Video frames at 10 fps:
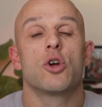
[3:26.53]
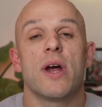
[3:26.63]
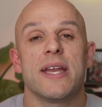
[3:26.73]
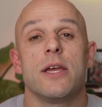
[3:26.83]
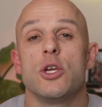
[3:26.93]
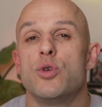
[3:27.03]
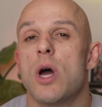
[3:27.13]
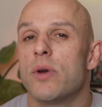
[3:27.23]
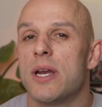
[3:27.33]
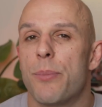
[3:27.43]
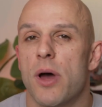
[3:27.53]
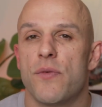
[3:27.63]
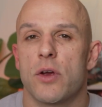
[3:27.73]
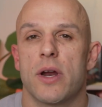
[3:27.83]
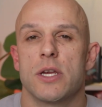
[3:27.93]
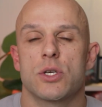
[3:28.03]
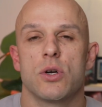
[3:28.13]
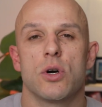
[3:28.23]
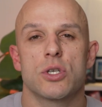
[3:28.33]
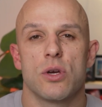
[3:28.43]
Credit, you don't need a perfect credit
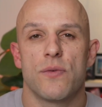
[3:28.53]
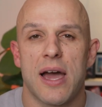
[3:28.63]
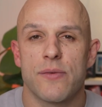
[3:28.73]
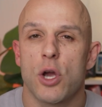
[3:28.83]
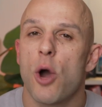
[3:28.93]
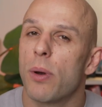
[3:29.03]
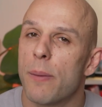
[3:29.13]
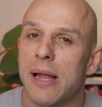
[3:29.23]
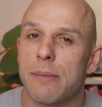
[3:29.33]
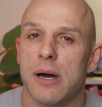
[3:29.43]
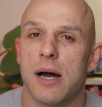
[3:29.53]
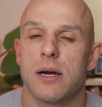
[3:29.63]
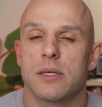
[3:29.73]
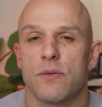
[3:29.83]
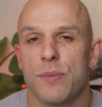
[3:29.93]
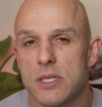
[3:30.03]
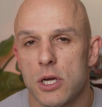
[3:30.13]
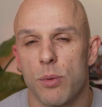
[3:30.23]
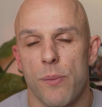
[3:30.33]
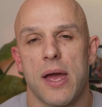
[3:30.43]
score. So if you have a couple of black marks, if you missed a
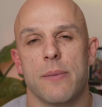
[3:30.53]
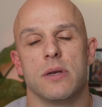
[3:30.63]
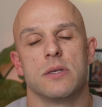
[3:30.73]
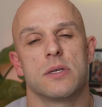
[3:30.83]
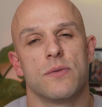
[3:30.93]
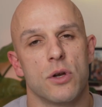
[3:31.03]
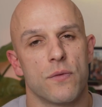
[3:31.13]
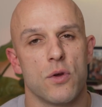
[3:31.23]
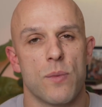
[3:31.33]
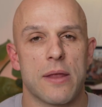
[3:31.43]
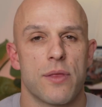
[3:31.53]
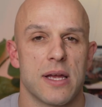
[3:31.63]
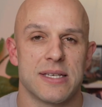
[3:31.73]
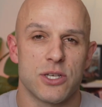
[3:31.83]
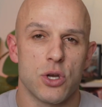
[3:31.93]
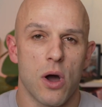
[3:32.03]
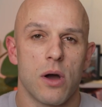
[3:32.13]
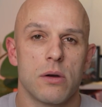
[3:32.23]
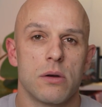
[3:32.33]
couple of payments, you've done a few bad things, it's not